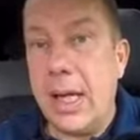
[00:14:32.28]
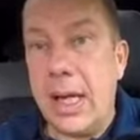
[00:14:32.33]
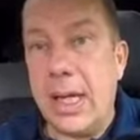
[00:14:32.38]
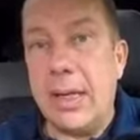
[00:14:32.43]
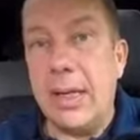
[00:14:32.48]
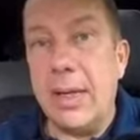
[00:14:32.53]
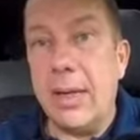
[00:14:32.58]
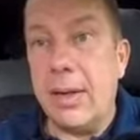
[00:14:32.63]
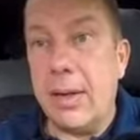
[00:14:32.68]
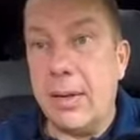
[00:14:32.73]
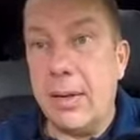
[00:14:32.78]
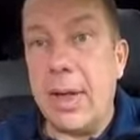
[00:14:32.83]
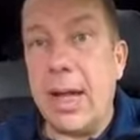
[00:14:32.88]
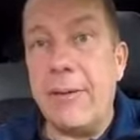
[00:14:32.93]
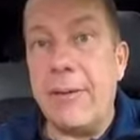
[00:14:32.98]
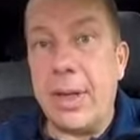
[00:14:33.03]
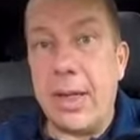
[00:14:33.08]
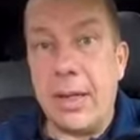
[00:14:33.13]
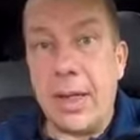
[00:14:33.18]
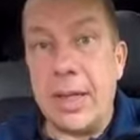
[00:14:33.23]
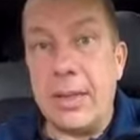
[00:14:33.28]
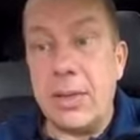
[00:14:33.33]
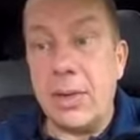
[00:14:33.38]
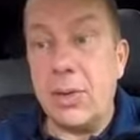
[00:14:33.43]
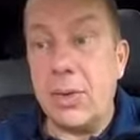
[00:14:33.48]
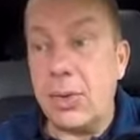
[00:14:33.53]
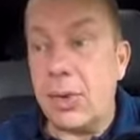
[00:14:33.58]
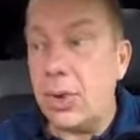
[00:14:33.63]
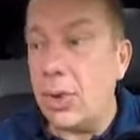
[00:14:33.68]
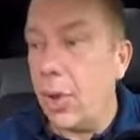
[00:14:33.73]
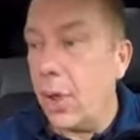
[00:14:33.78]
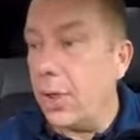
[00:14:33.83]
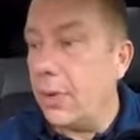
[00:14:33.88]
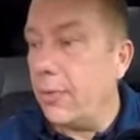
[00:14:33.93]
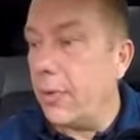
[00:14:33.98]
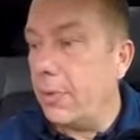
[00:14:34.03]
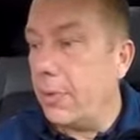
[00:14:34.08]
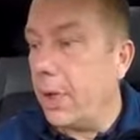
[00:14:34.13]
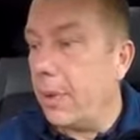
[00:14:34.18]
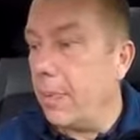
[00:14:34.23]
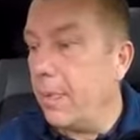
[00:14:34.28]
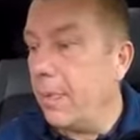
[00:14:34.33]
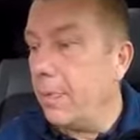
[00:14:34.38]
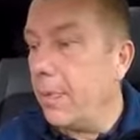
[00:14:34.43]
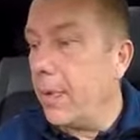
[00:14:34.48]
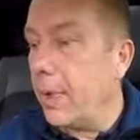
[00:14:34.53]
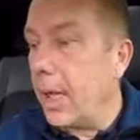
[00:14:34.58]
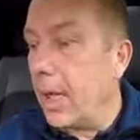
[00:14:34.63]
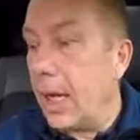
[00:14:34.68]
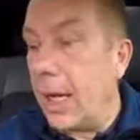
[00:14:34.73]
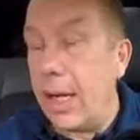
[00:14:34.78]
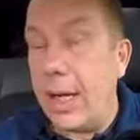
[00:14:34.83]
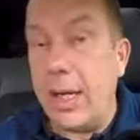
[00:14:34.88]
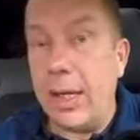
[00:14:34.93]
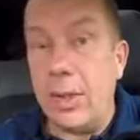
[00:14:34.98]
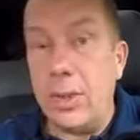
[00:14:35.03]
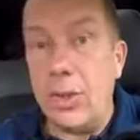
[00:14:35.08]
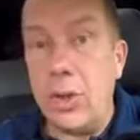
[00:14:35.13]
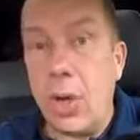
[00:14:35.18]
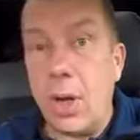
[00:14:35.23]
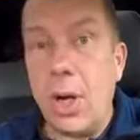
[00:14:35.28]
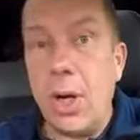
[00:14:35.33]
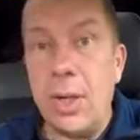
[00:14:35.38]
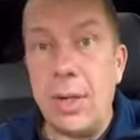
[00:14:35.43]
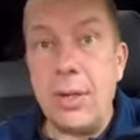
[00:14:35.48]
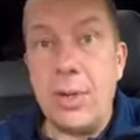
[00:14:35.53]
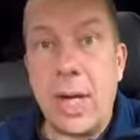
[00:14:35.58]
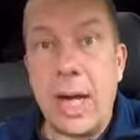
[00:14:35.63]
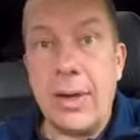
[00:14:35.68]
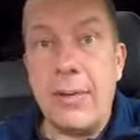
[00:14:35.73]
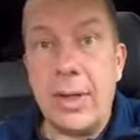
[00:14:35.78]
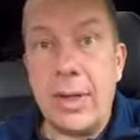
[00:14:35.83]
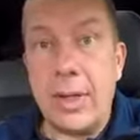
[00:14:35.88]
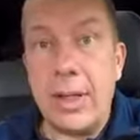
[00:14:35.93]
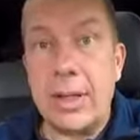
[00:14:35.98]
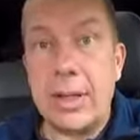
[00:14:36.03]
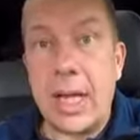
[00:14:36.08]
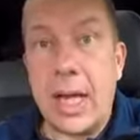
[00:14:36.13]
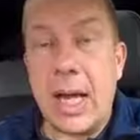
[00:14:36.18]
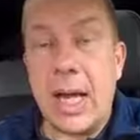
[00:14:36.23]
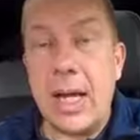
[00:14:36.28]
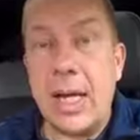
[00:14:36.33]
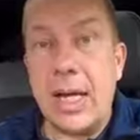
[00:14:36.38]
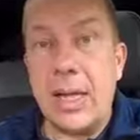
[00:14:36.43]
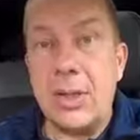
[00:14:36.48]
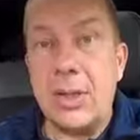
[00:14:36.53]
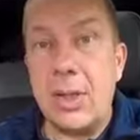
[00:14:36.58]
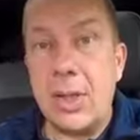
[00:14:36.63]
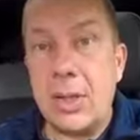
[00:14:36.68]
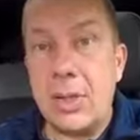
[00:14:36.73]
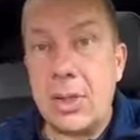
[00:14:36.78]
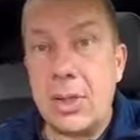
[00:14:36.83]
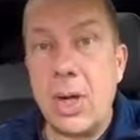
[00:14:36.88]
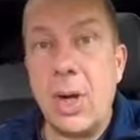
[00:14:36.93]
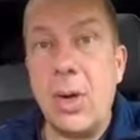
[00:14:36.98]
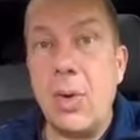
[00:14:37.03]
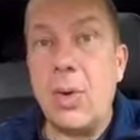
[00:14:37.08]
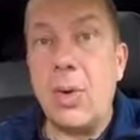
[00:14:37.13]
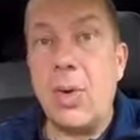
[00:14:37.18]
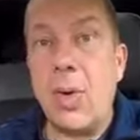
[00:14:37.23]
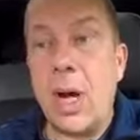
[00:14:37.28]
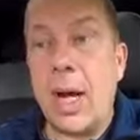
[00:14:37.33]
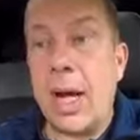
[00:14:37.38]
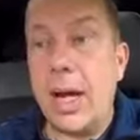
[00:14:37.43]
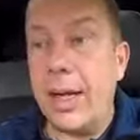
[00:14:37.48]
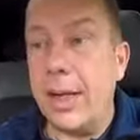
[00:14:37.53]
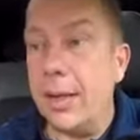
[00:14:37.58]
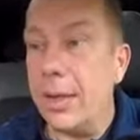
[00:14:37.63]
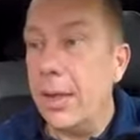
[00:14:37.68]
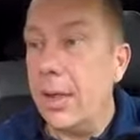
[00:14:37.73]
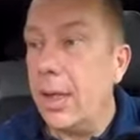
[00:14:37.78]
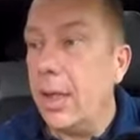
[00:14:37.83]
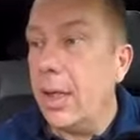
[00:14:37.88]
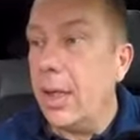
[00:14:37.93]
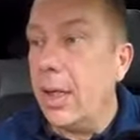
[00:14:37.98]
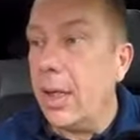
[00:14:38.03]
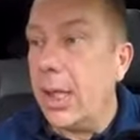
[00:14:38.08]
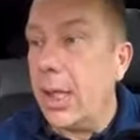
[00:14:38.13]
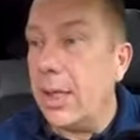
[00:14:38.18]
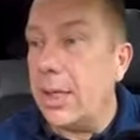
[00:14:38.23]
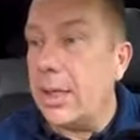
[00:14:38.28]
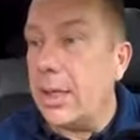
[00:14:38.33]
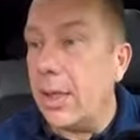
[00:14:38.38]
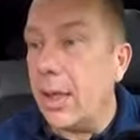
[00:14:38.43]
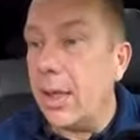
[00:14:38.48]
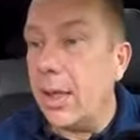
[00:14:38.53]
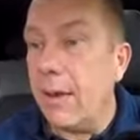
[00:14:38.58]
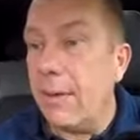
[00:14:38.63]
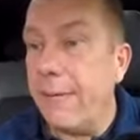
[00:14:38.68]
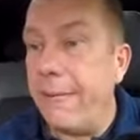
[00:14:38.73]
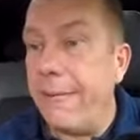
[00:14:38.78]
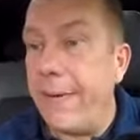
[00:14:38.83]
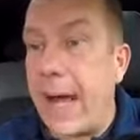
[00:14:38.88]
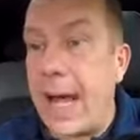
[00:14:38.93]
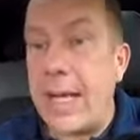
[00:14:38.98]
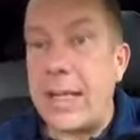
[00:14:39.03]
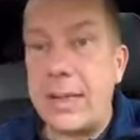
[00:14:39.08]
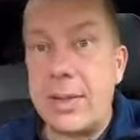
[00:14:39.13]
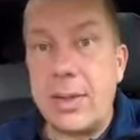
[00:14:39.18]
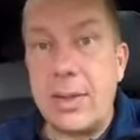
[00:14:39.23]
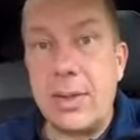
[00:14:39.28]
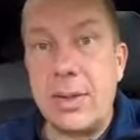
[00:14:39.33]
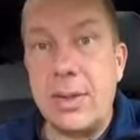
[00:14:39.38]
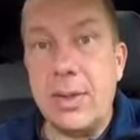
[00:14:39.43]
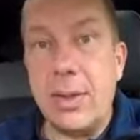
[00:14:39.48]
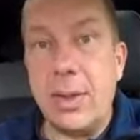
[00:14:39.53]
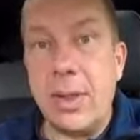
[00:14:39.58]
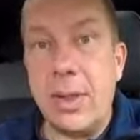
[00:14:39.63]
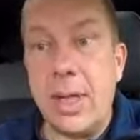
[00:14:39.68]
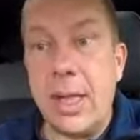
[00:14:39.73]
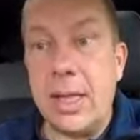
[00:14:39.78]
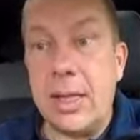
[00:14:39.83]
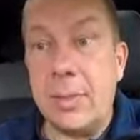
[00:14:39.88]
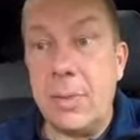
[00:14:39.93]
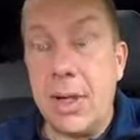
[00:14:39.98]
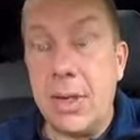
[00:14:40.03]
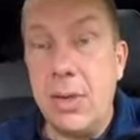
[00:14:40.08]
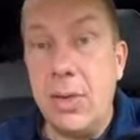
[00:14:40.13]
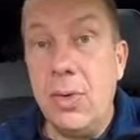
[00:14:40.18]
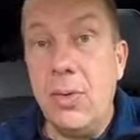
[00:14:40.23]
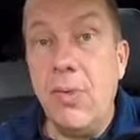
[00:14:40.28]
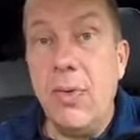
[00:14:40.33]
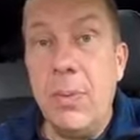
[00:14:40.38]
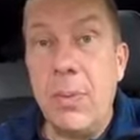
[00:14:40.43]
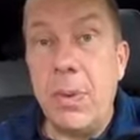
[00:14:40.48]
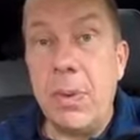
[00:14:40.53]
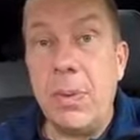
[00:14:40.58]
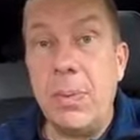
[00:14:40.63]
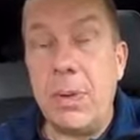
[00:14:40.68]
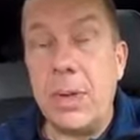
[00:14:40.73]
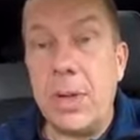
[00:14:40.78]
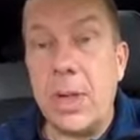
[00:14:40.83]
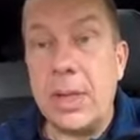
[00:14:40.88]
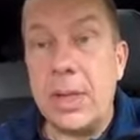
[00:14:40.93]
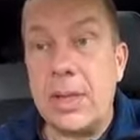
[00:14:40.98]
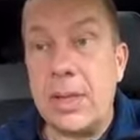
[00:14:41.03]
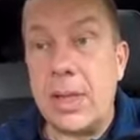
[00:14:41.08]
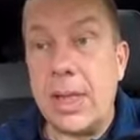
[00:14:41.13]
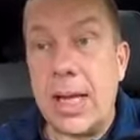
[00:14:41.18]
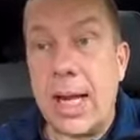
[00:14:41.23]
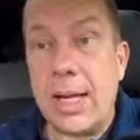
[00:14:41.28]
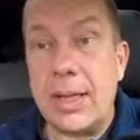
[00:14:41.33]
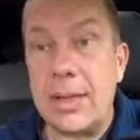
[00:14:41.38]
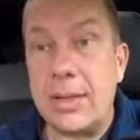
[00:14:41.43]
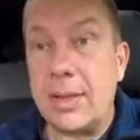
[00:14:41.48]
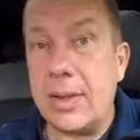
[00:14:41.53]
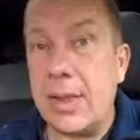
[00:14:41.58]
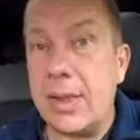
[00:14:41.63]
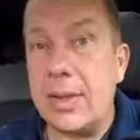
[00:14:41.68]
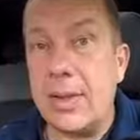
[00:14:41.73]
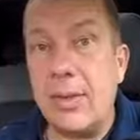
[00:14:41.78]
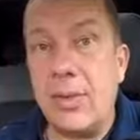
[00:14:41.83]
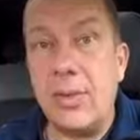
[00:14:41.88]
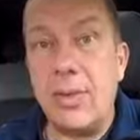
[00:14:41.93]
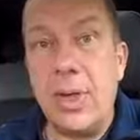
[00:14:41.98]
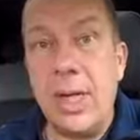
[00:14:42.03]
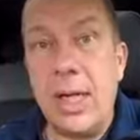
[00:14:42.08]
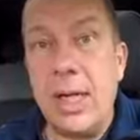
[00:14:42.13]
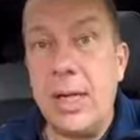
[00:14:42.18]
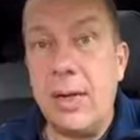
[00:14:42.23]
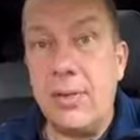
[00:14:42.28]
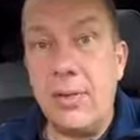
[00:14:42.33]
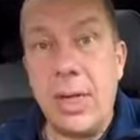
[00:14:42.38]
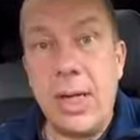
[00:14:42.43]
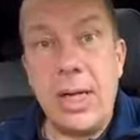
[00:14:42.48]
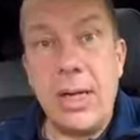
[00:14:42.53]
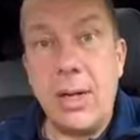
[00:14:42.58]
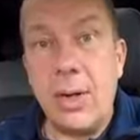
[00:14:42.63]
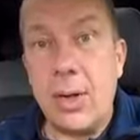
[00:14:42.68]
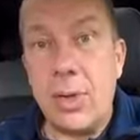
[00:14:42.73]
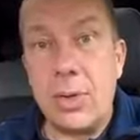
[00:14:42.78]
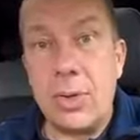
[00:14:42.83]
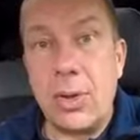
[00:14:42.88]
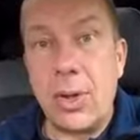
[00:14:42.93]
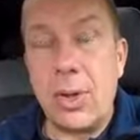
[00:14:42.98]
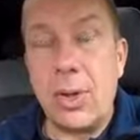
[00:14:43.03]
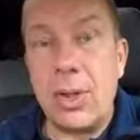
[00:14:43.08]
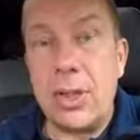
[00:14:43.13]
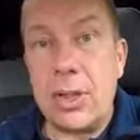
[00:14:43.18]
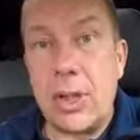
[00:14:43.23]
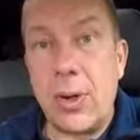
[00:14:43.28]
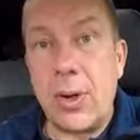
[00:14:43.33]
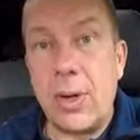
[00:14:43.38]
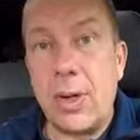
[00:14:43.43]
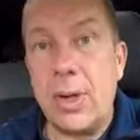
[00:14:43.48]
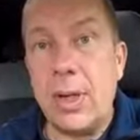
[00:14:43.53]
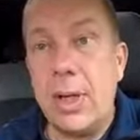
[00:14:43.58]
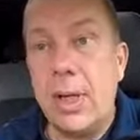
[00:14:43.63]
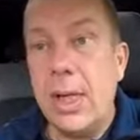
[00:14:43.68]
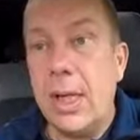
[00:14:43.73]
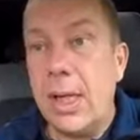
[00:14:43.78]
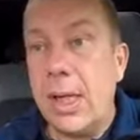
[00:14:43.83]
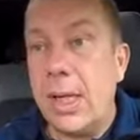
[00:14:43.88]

and I think that's a good choice from them. I enjoy driving this car. It's so quiet. It's fast, it's maneuverable because it has this really, really low turning circle.